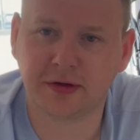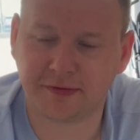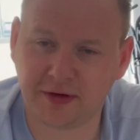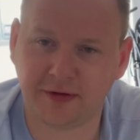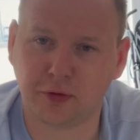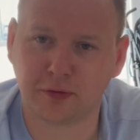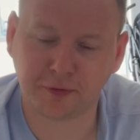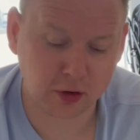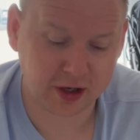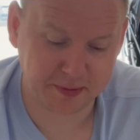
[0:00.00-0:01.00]
the Z Fold
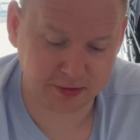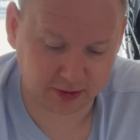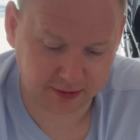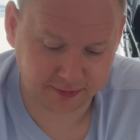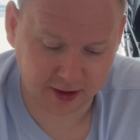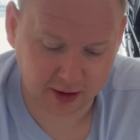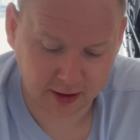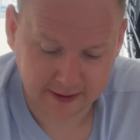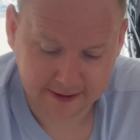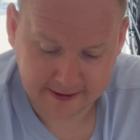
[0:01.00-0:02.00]
4 have been released there,
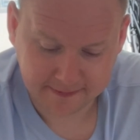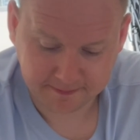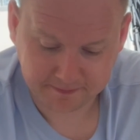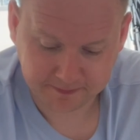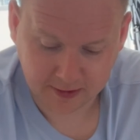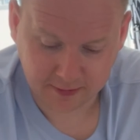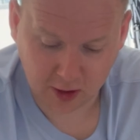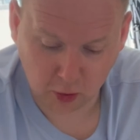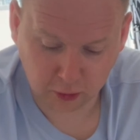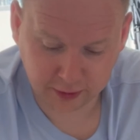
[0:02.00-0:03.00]
they
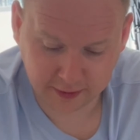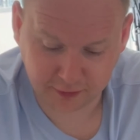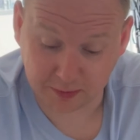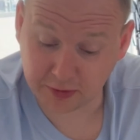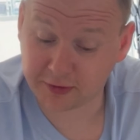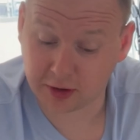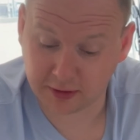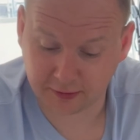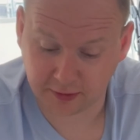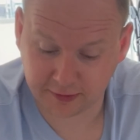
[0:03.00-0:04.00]
only review, I'm just turning
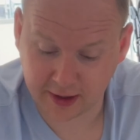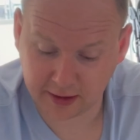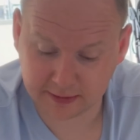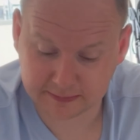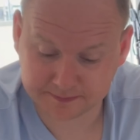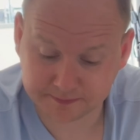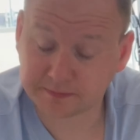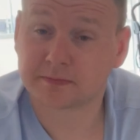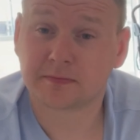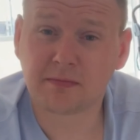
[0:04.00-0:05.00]
this on silent,
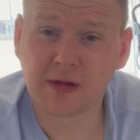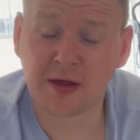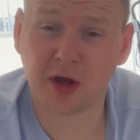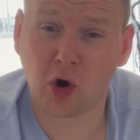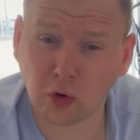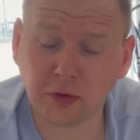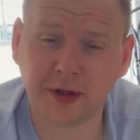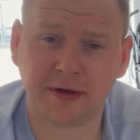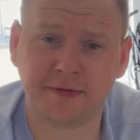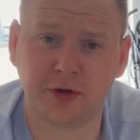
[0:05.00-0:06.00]
they only
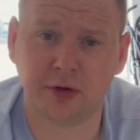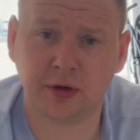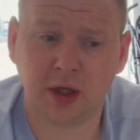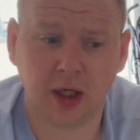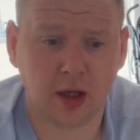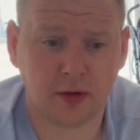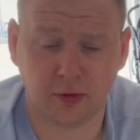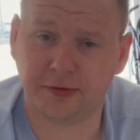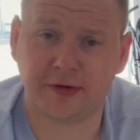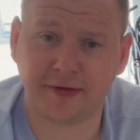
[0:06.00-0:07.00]
review
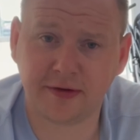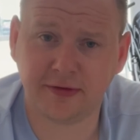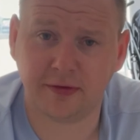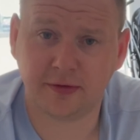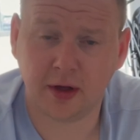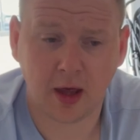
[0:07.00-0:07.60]
those devices.